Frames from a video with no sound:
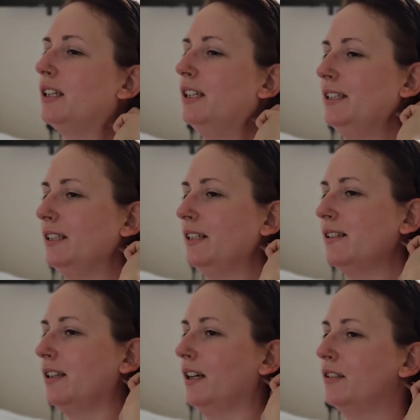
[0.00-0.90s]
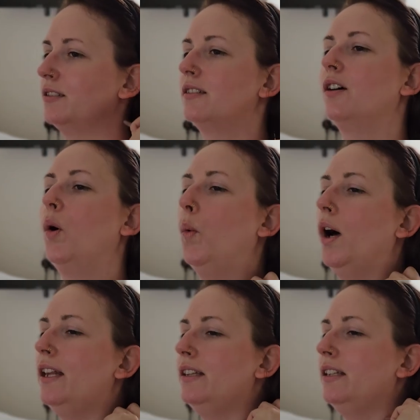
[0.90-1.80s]
is that
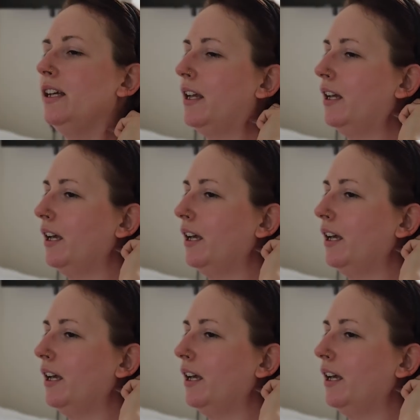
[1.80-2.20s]
one day